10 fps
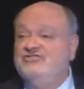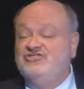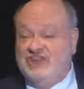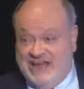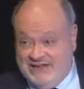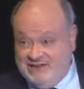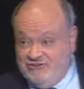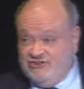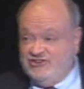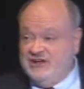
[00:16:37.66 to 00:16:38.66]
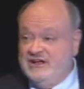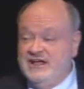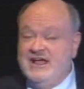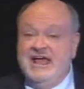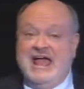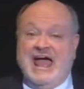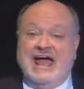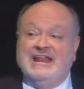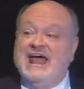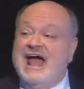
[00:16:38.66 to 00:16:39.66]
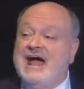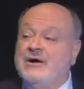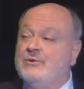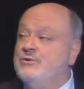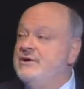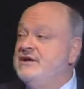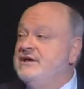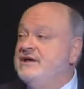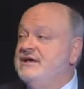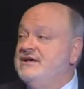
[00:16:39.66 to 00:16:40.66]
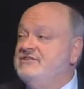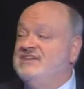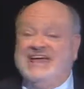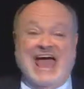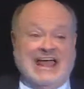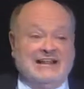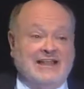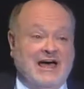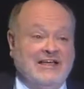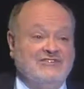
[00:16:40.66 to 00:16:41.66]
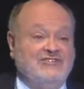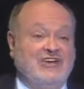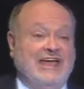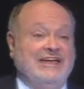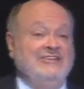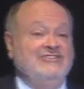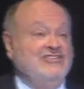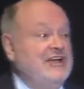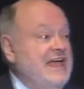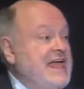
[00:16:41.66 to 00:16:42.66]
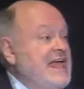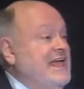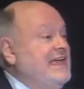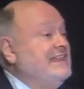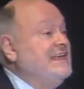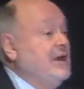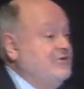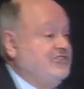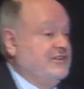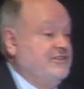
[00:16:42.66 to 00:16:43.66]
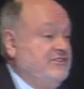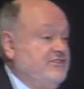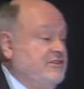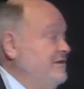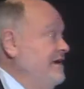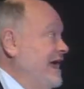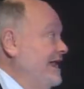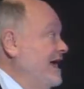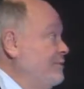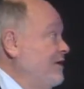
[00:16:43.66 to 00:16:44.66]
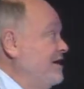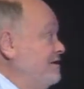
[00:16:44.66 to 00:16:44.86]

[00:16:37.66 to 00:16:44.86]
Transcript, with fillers: change and how to catalyze change in the oceans. And I want